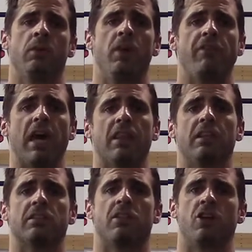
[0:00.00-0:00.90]
and we have
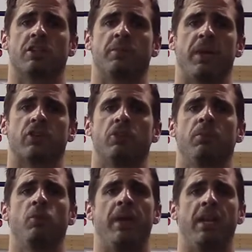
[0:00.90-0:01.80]
athletes along the
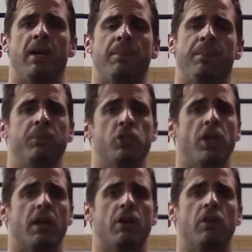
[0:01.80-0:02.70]
spectrum who may not
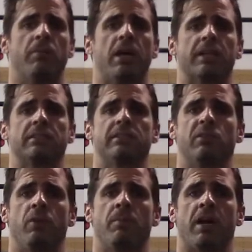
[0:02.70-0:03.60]
check all the boxes that
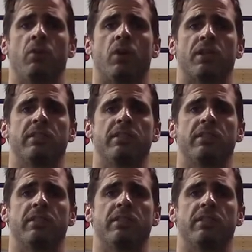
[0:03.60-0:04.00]
we might want to